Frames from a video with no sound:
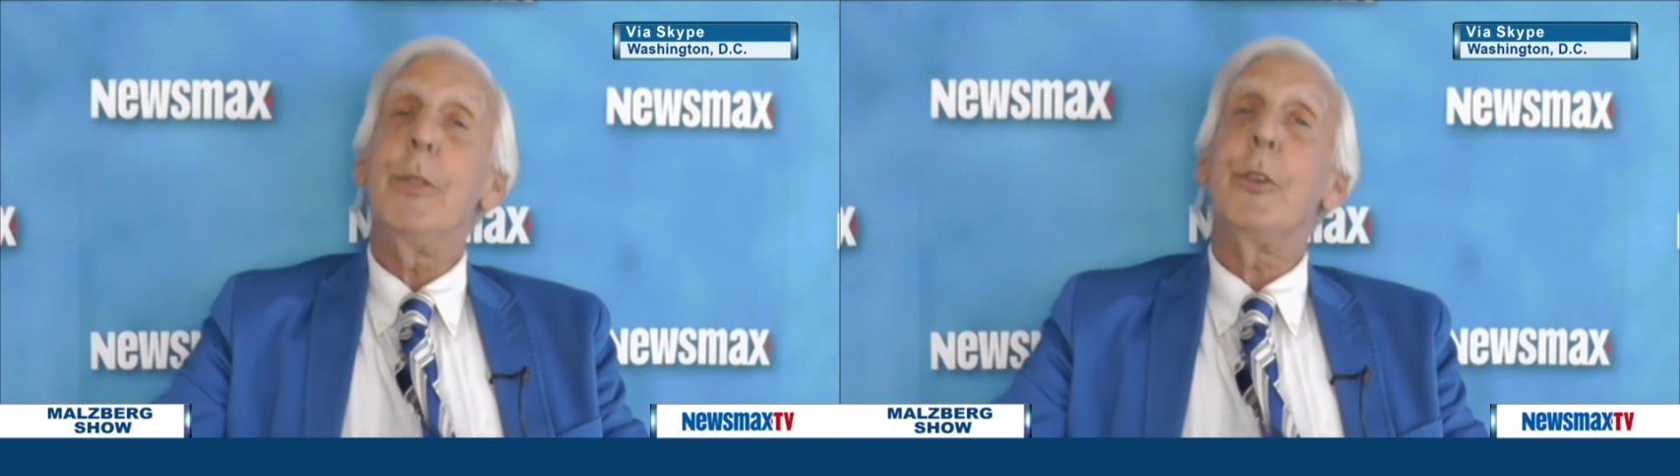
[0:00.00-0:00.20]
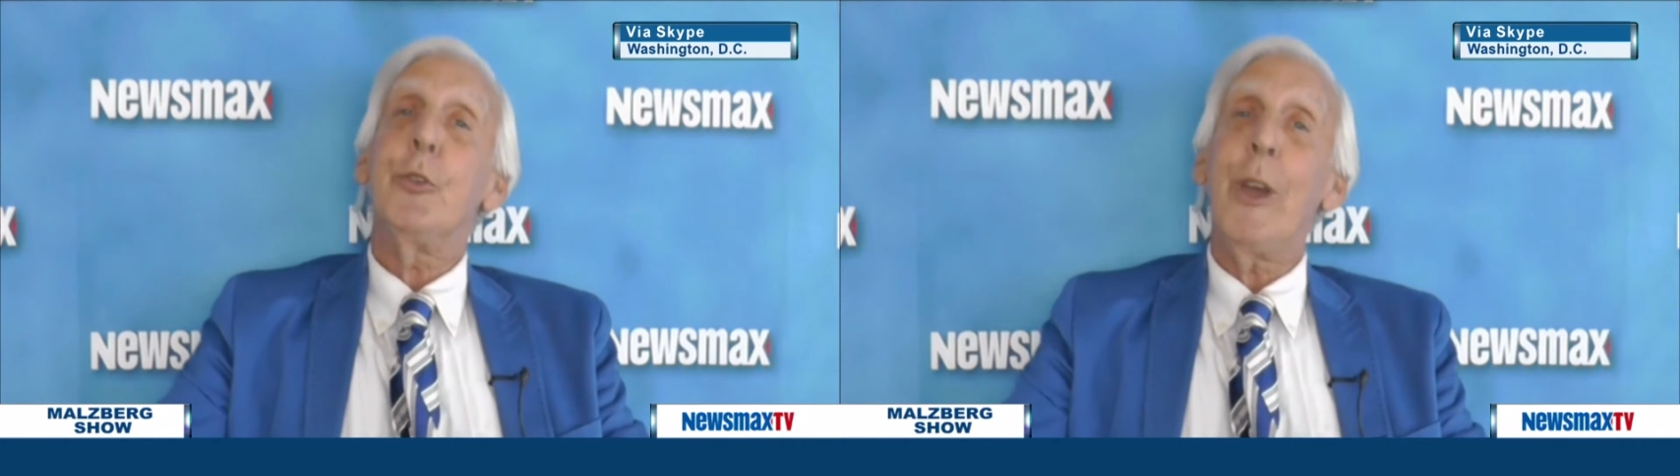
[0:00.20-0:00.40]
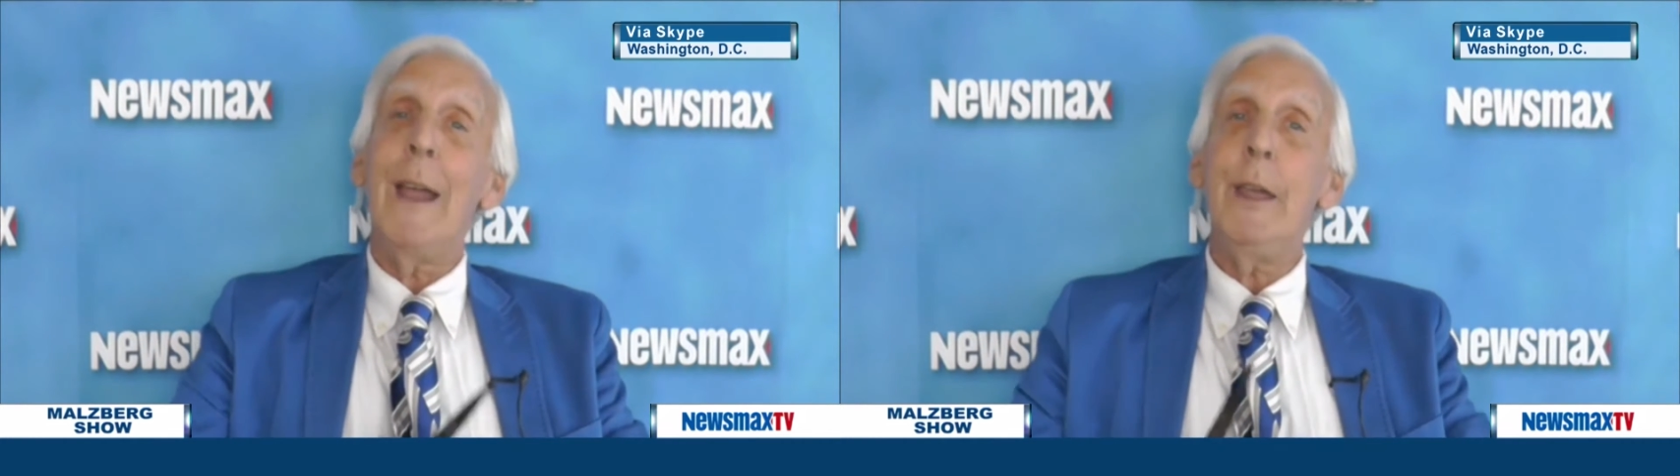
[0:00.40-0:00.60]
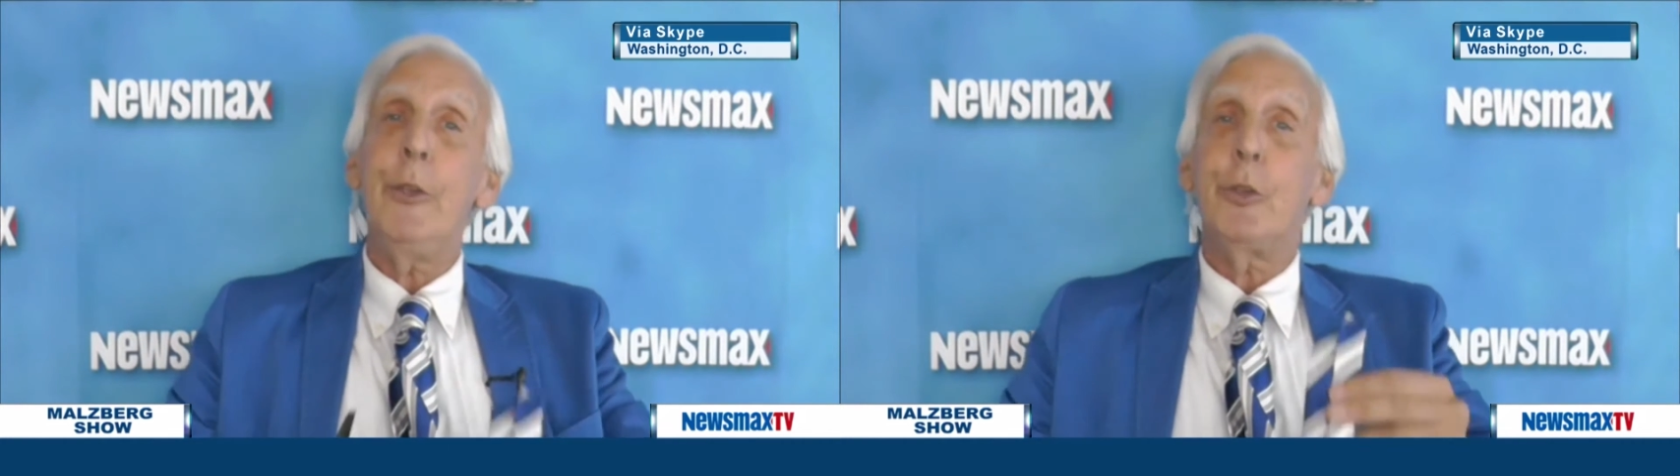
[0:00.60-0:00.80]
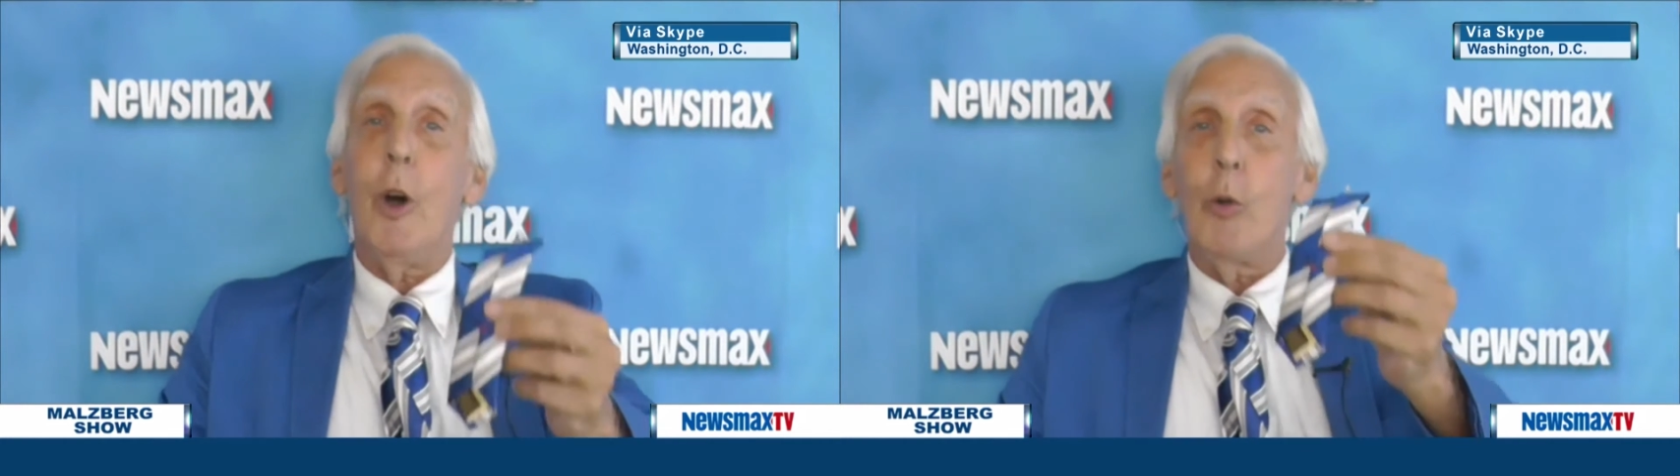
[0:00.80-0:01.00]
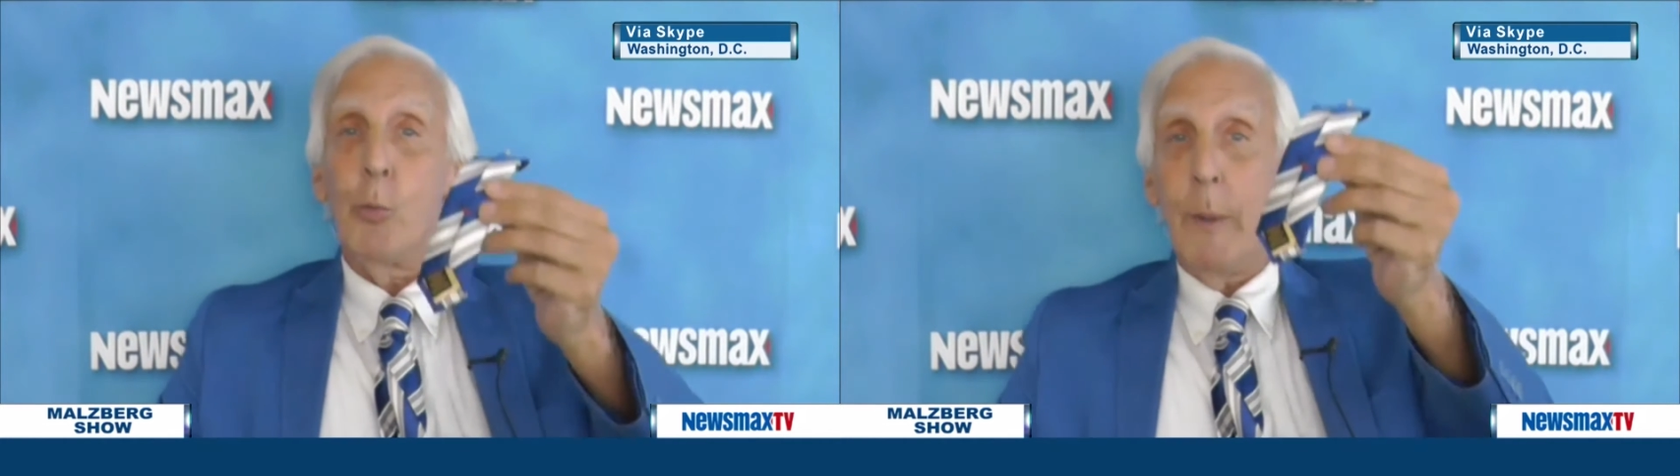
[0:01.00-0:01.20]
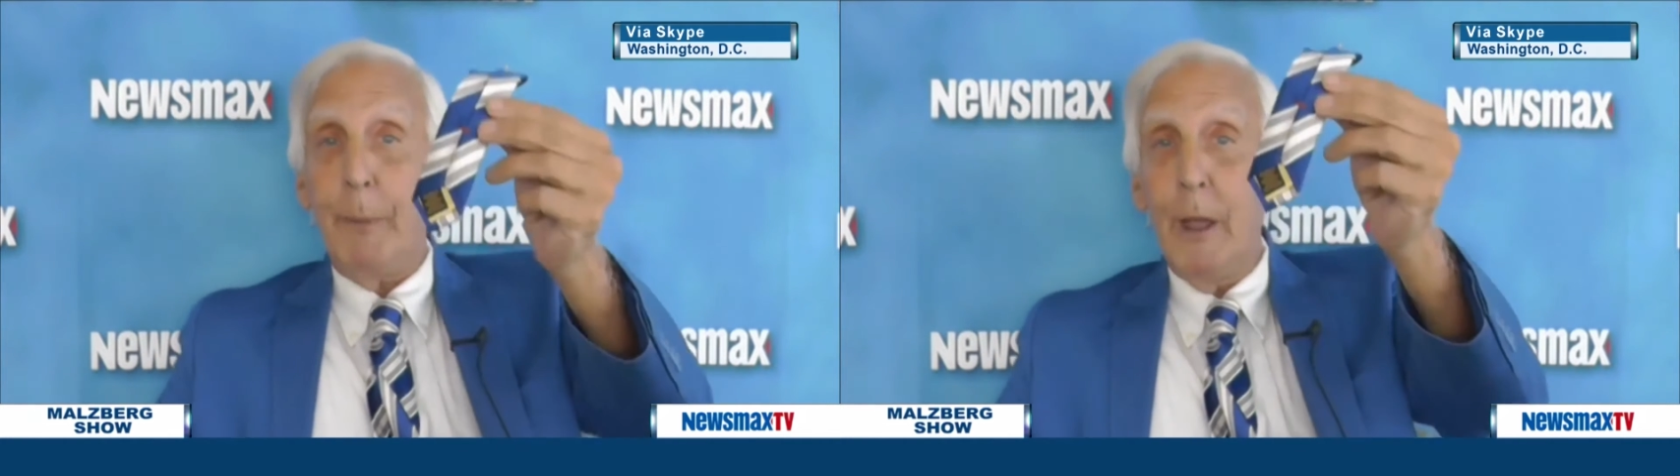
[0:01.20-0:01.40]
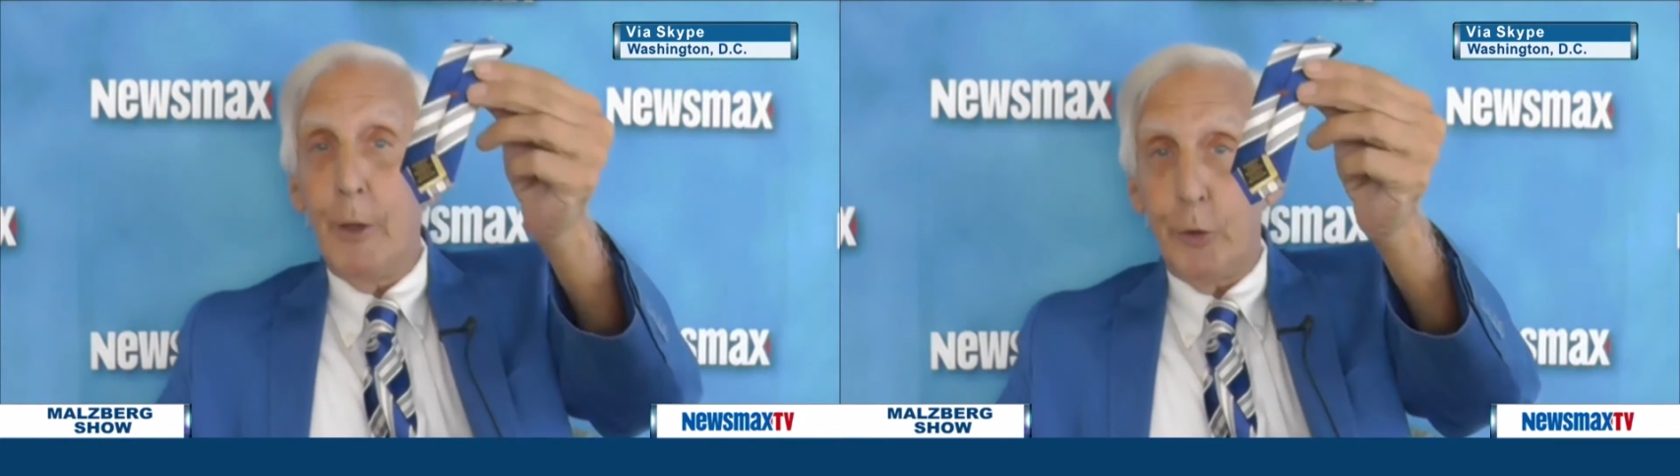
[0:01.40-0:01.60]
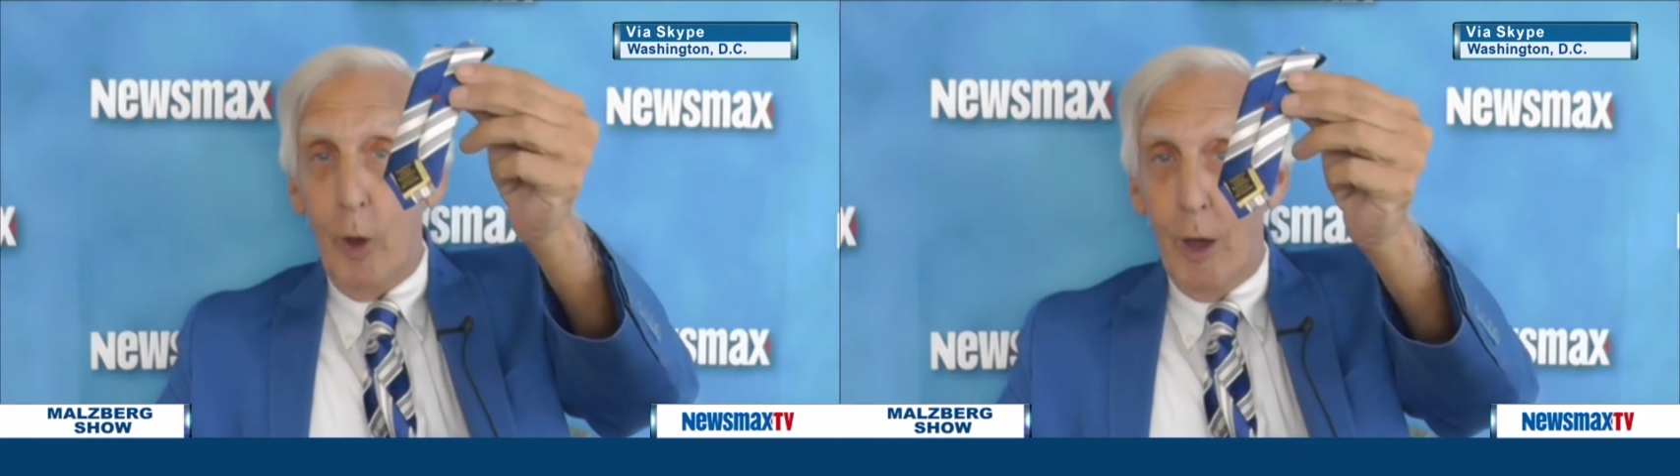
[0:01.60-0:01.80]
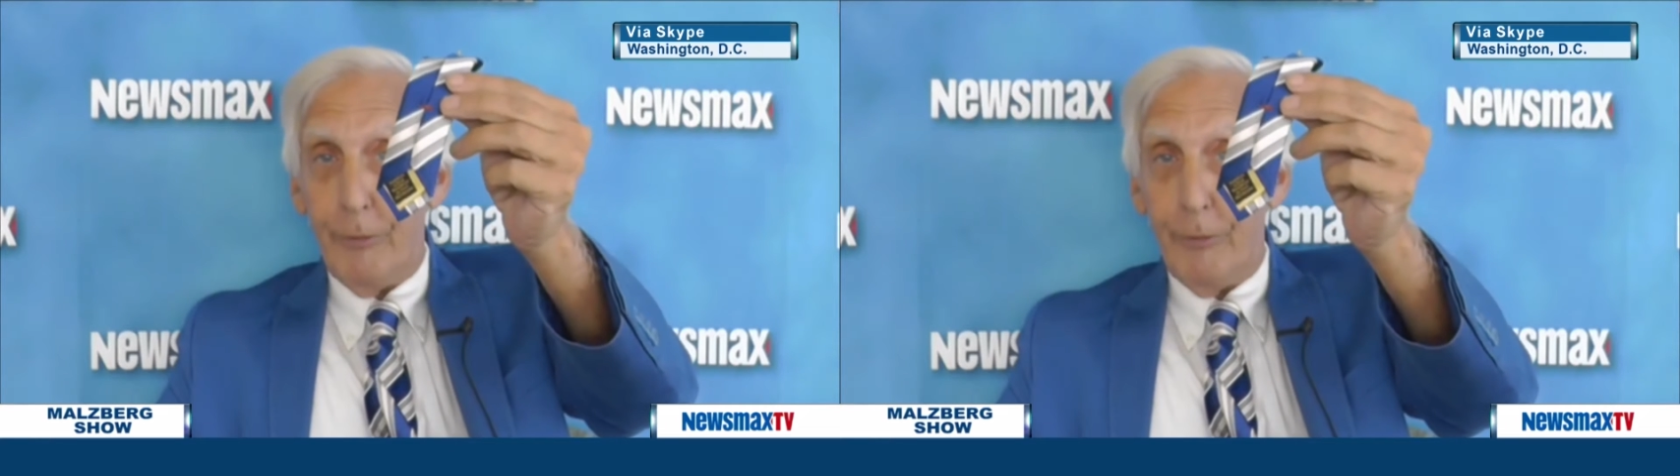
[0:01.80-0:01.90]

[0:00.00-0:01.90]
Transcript: Chinese are ripping us off.